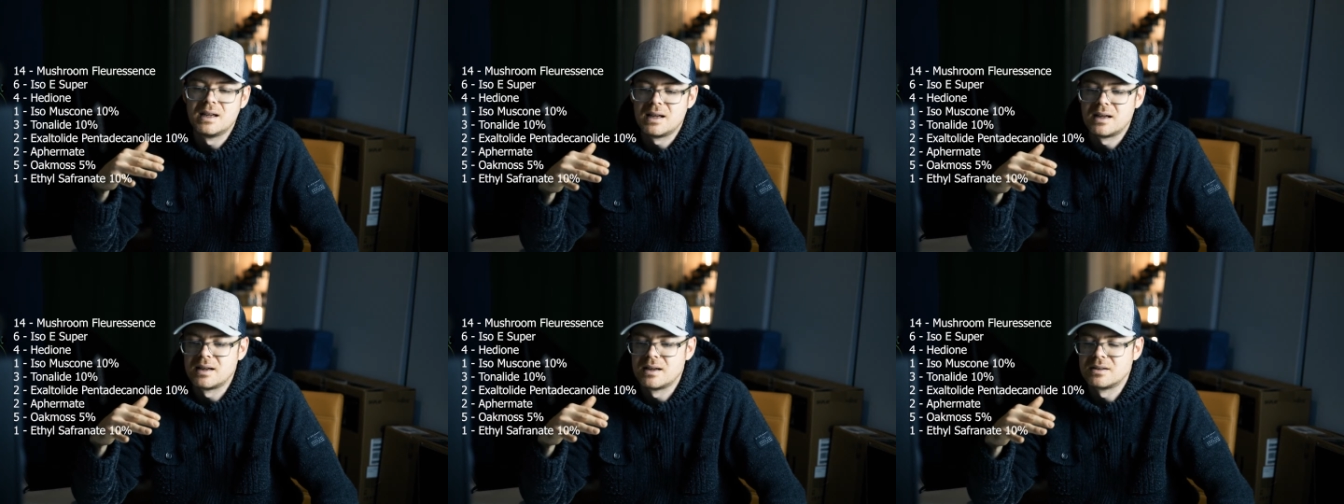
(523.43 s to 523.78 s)

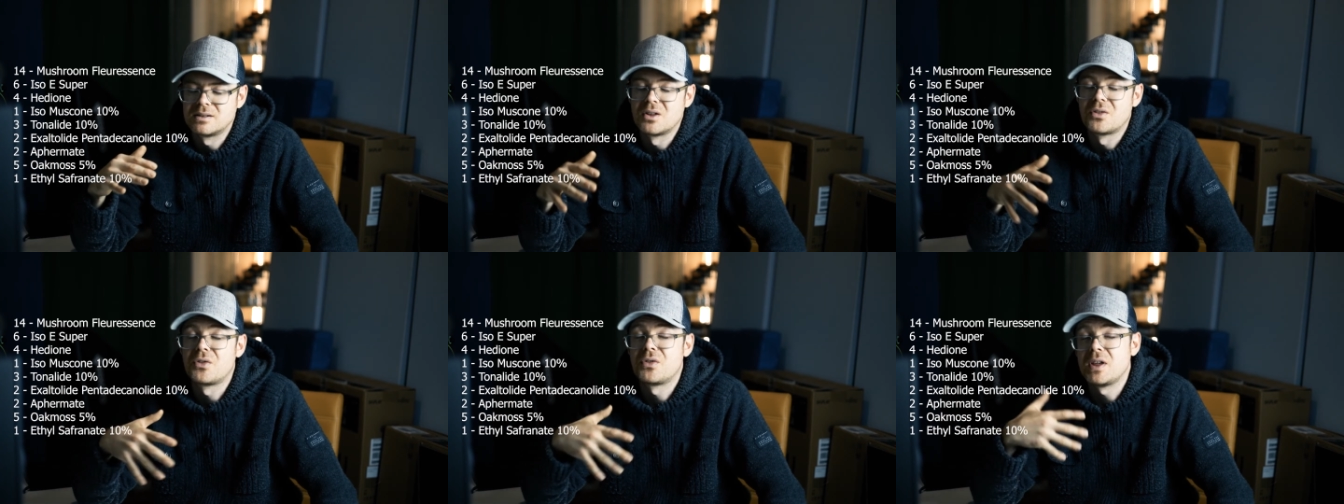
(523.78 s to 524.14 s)

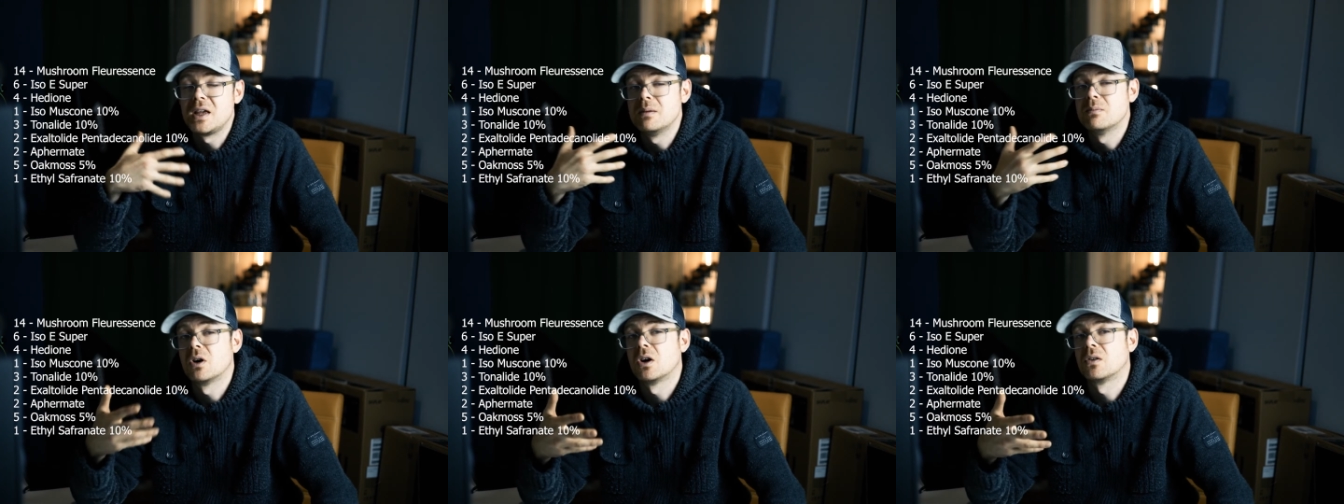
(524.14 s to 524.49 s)
the
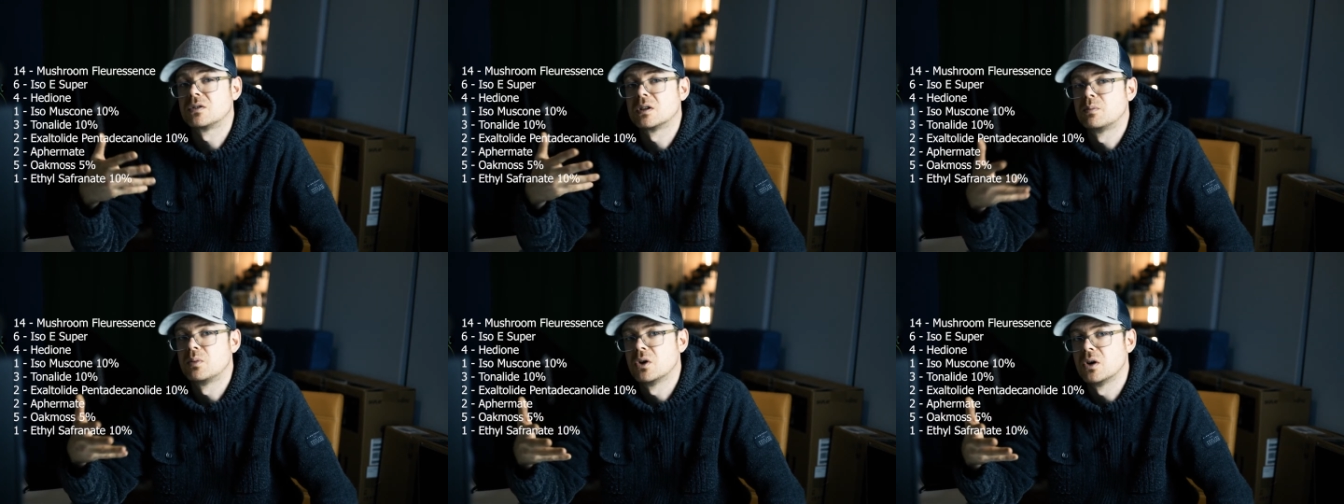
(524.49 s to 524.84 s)
theme of
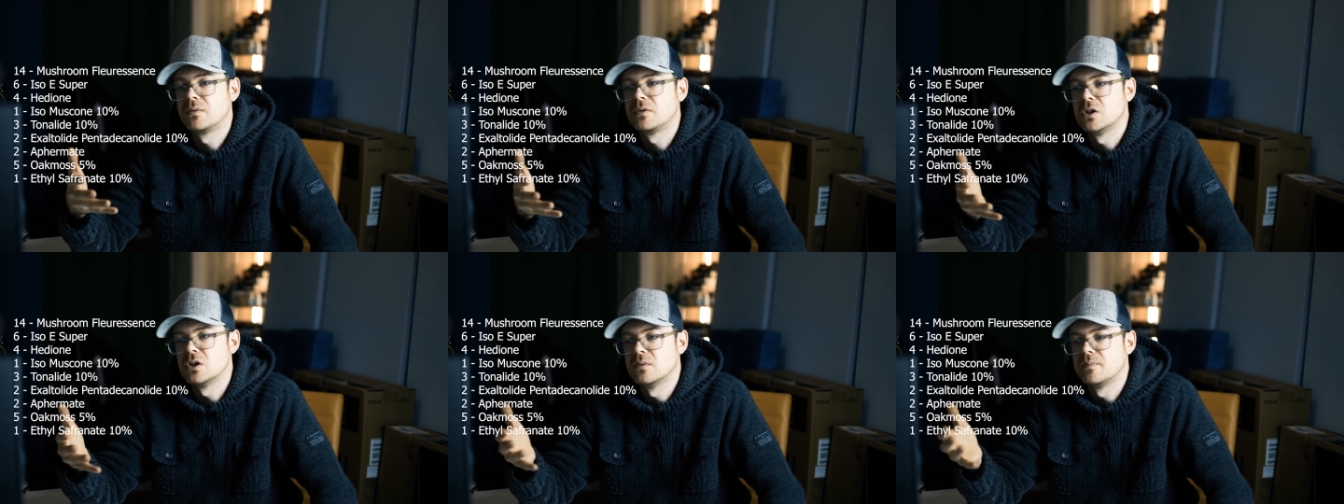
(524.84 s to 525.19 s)
the
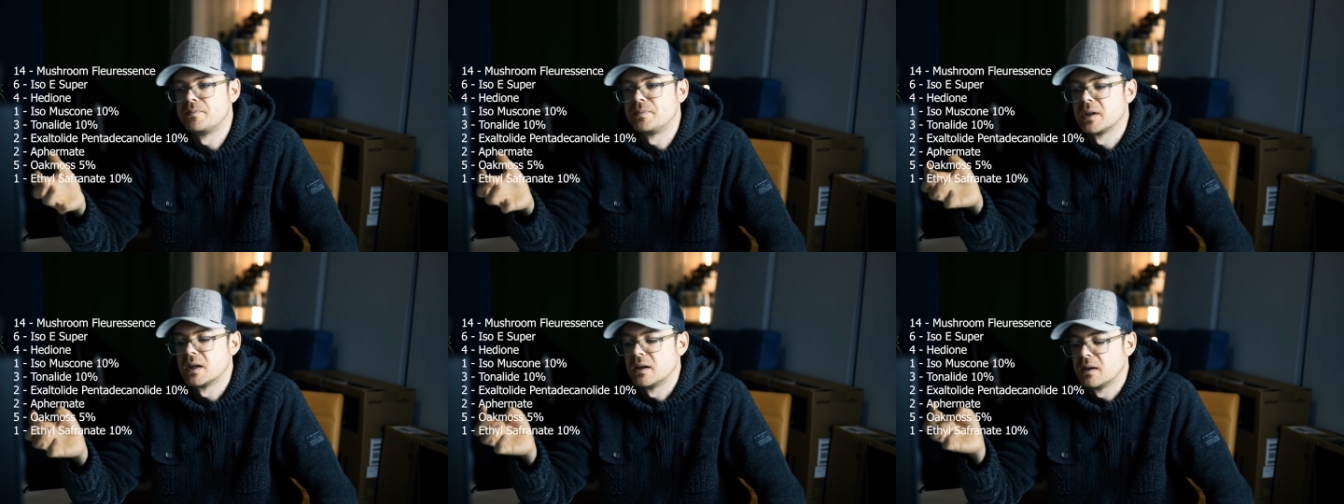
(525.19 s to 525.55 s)
perfume.